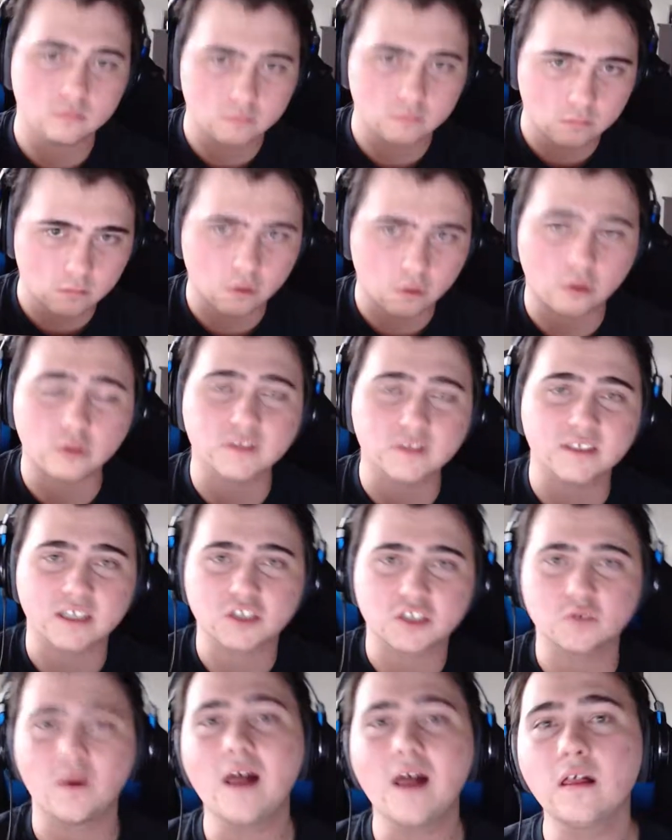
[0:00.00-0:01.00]
her
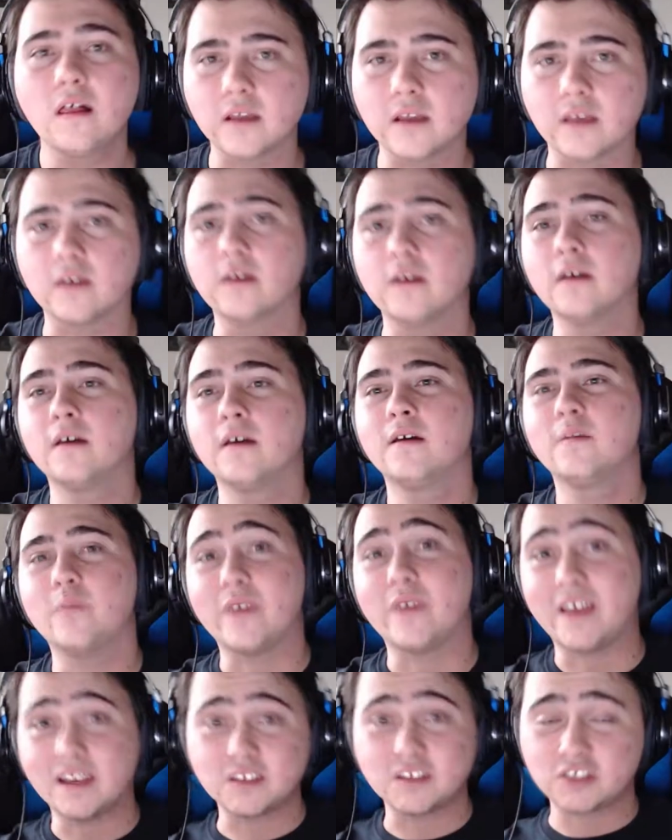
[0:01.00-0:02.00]
sexuality,
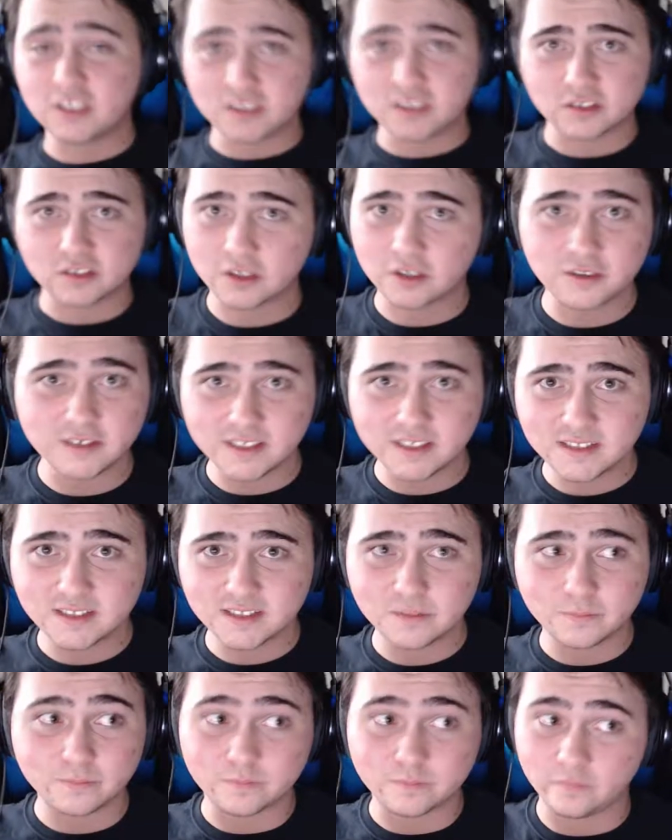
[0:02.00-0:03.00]
because she's turned
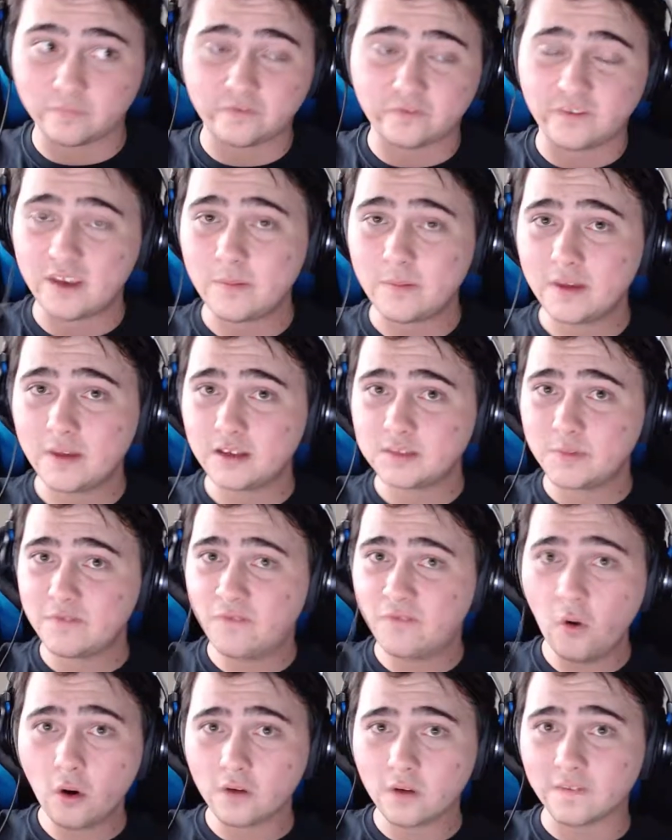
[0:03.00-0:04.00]
into females
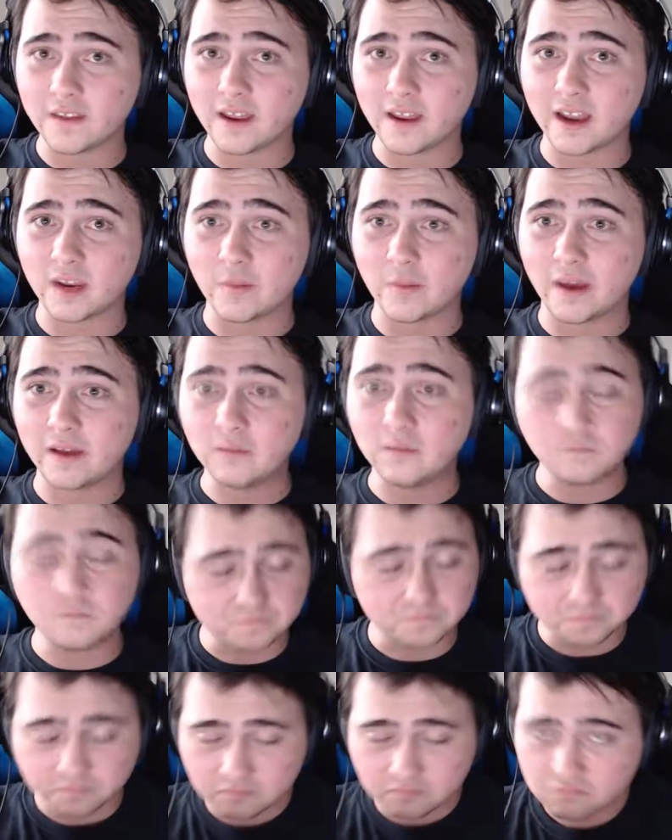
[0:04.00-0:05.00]
before in the anime,
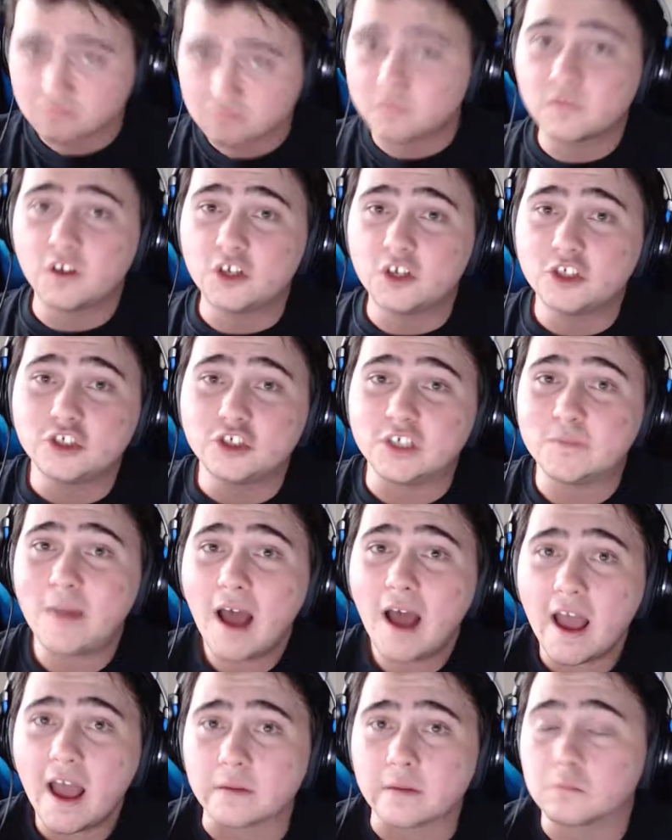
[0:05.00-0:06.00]
she's
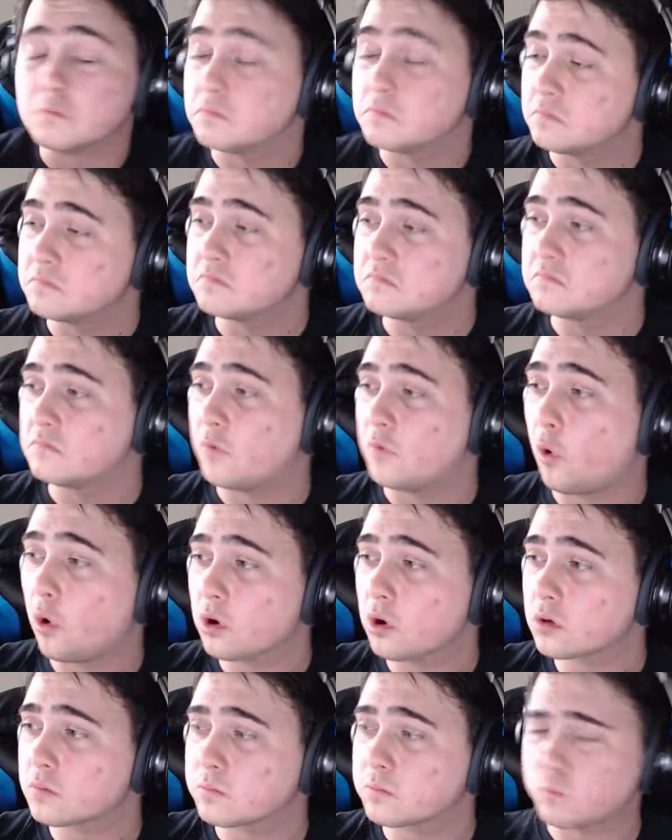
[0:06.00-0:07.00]
bi.
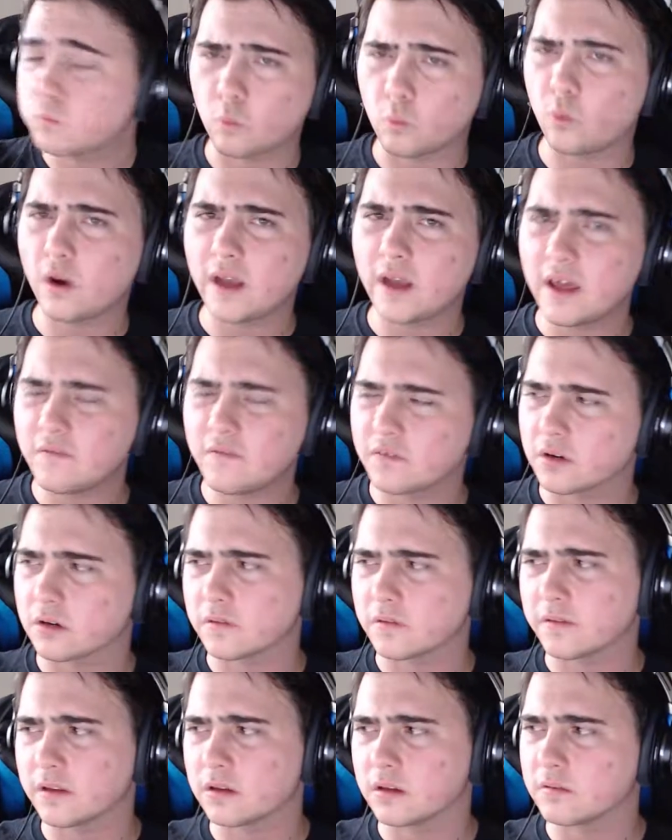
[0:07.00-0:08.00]
Or whatever
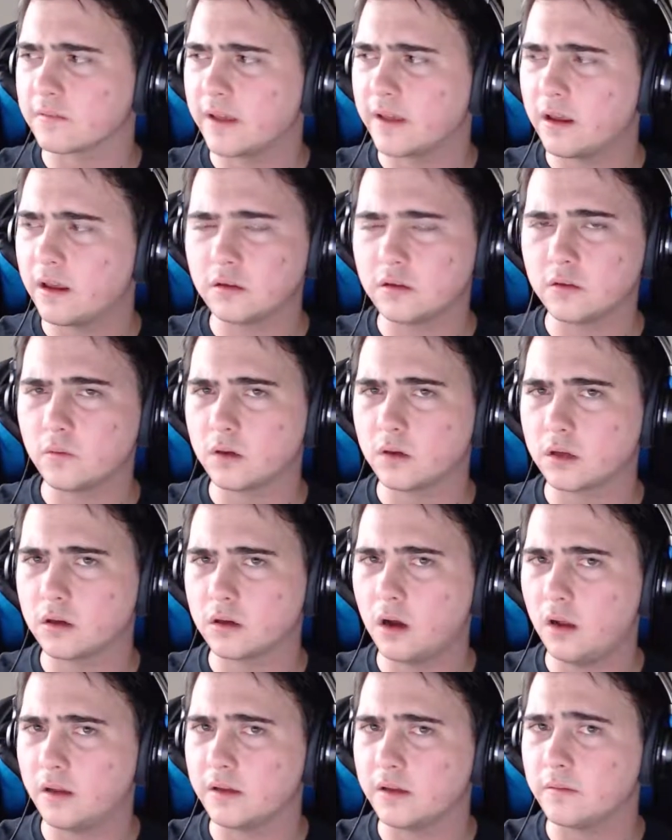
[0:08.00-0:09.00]
the hell you want to
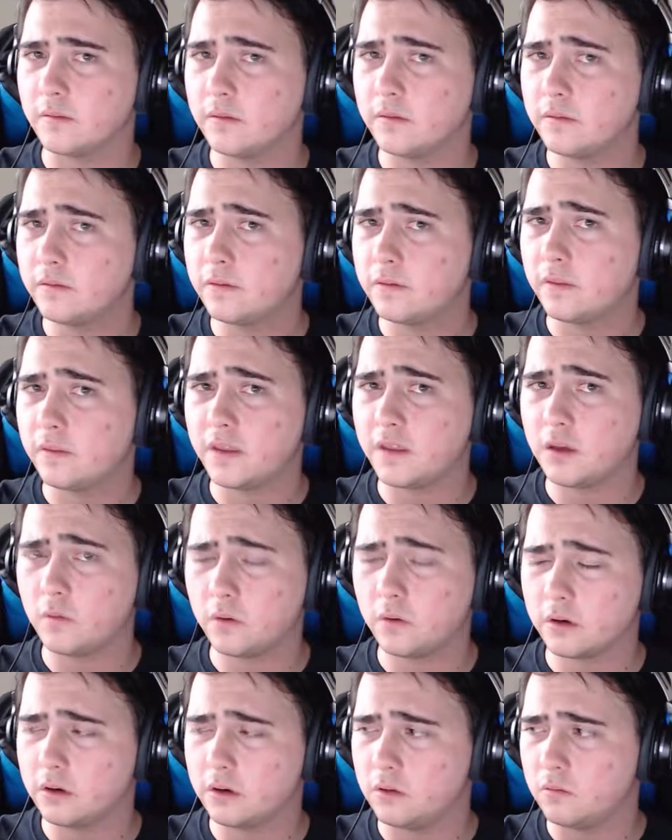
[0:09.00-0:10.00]
call it. The thing
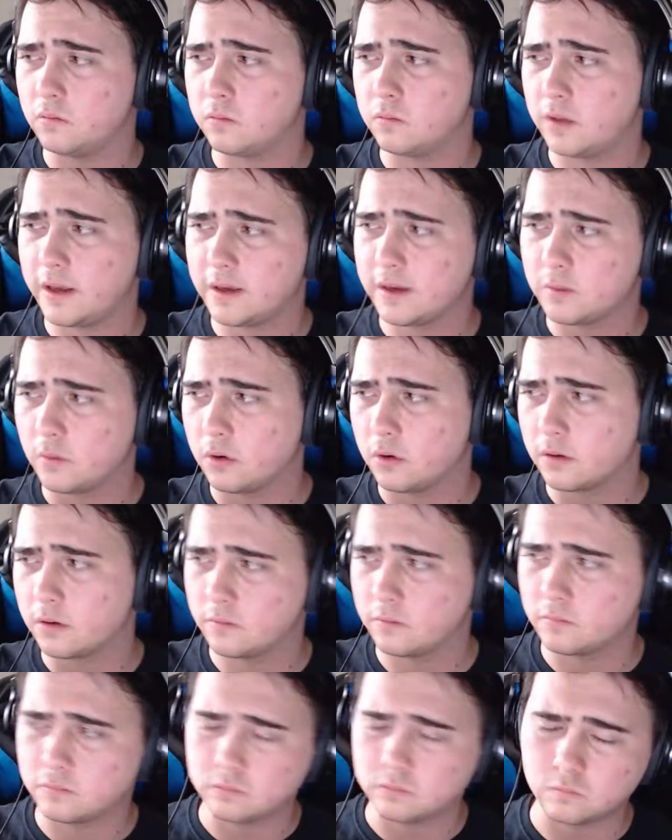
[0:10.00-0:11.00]
where you like more
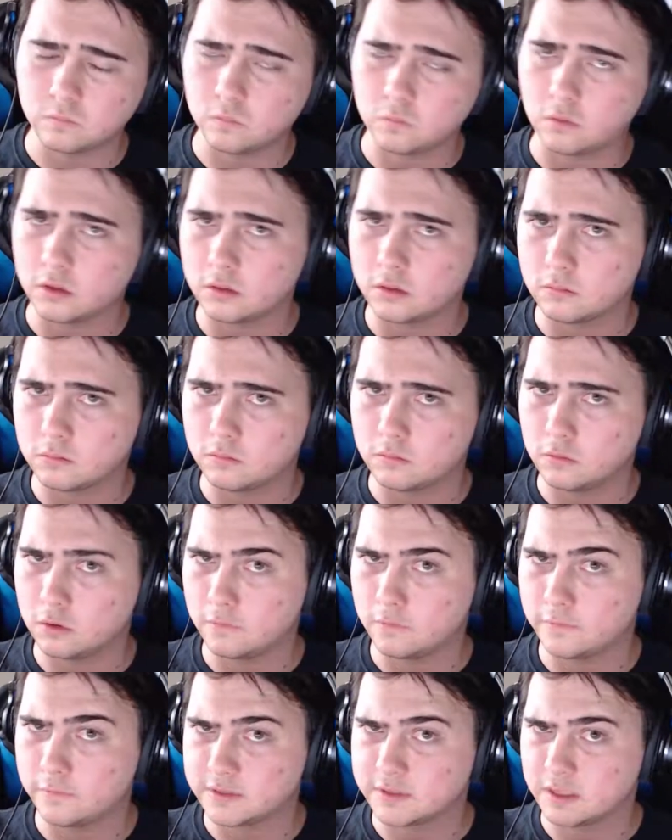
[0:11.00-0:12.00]
than one
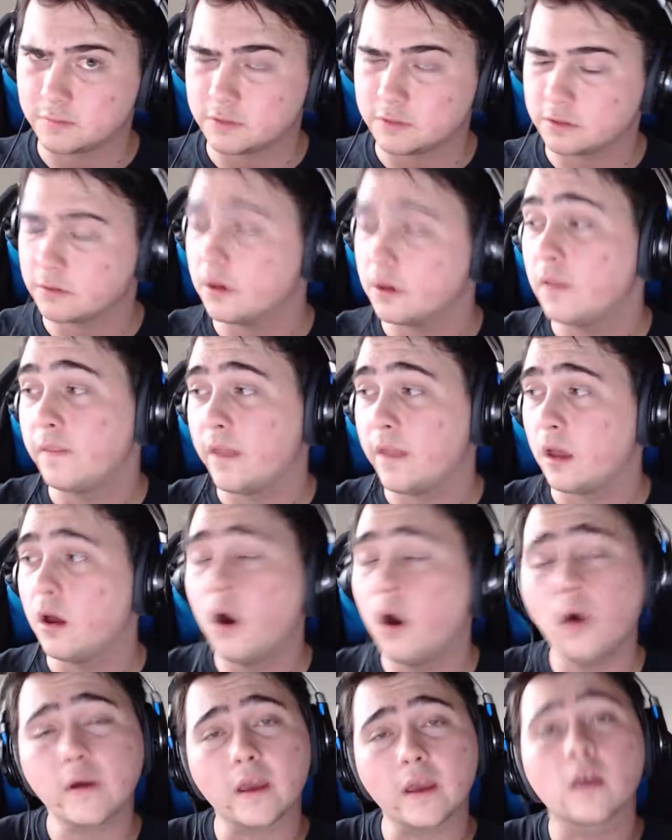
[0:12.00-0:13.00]
of the same gender.
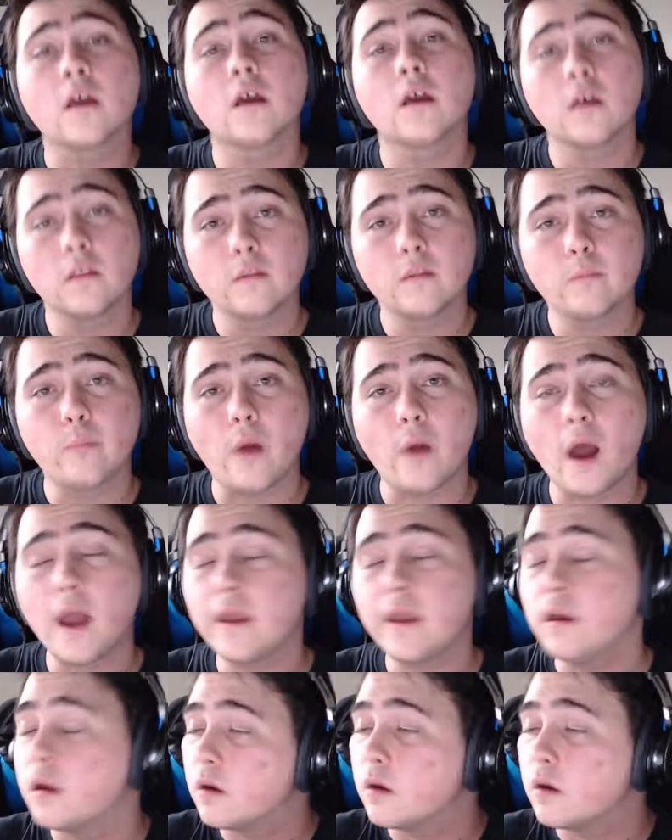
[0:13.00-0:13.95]
Okay. Bi /